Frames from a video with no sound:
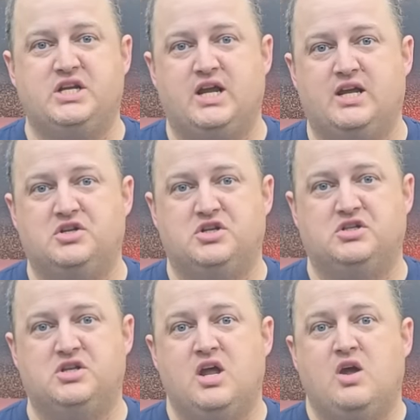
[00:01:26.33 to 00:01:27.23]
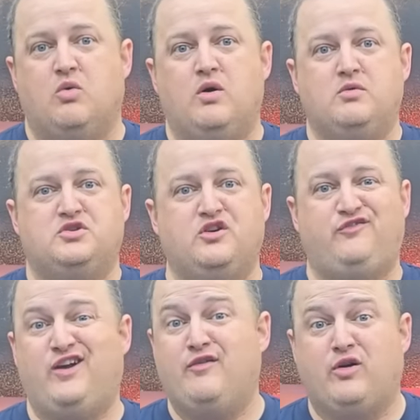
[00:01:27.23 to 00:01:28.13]
and just what was your
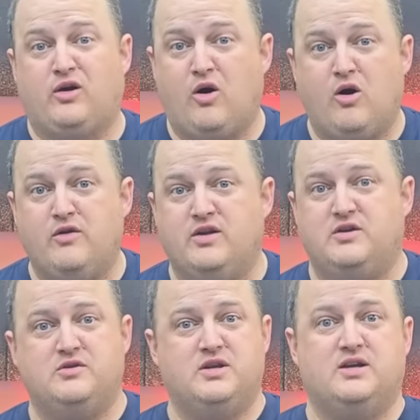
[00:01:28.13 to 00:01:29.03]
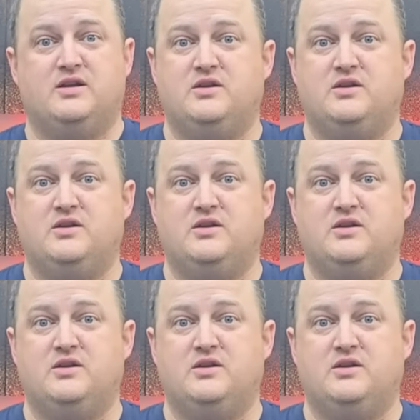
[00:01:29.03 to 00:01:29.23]
favorite car that you did?